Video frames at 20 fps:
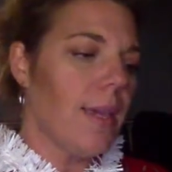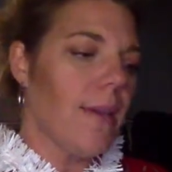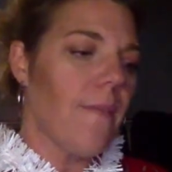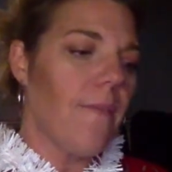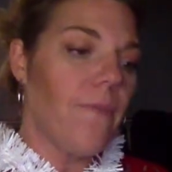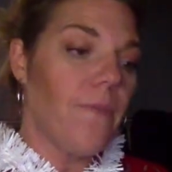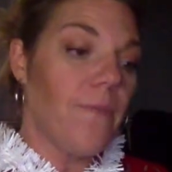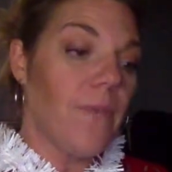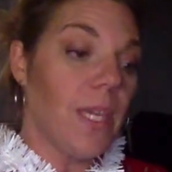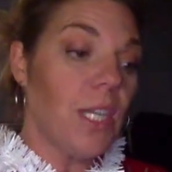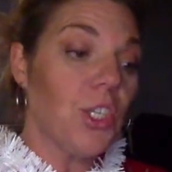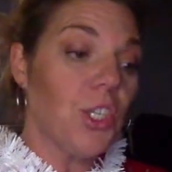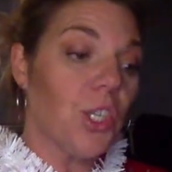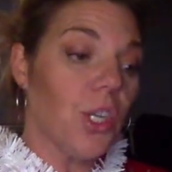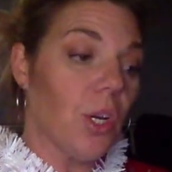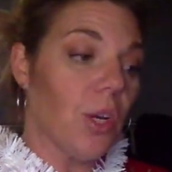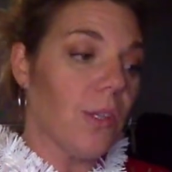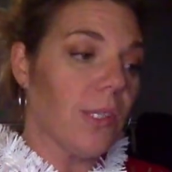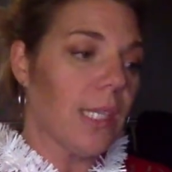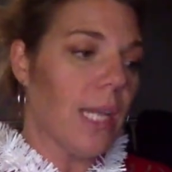
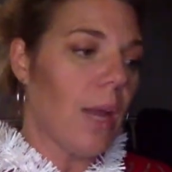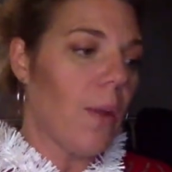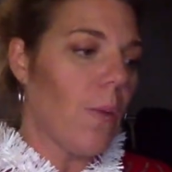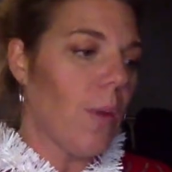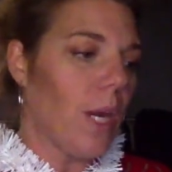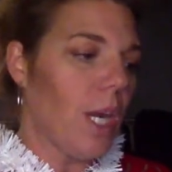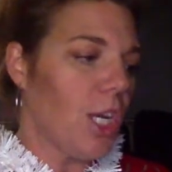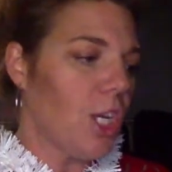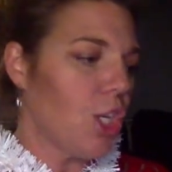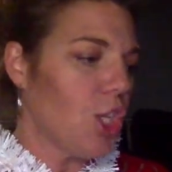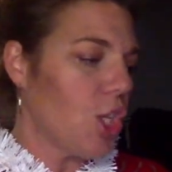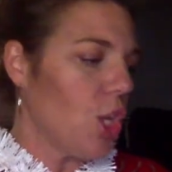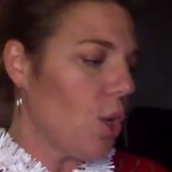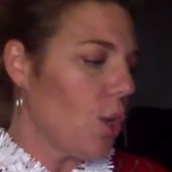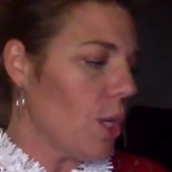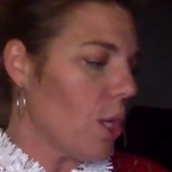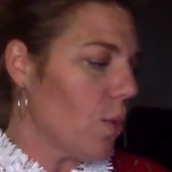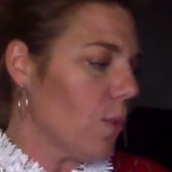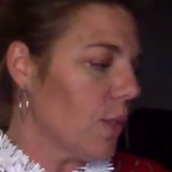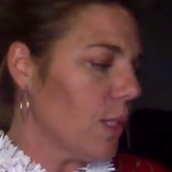features that I wanted to show
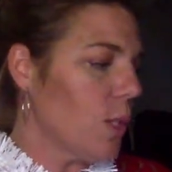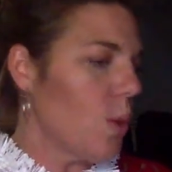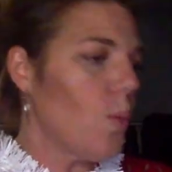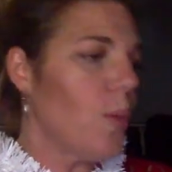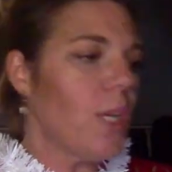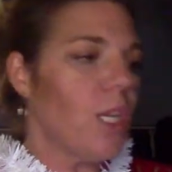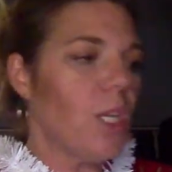you. So when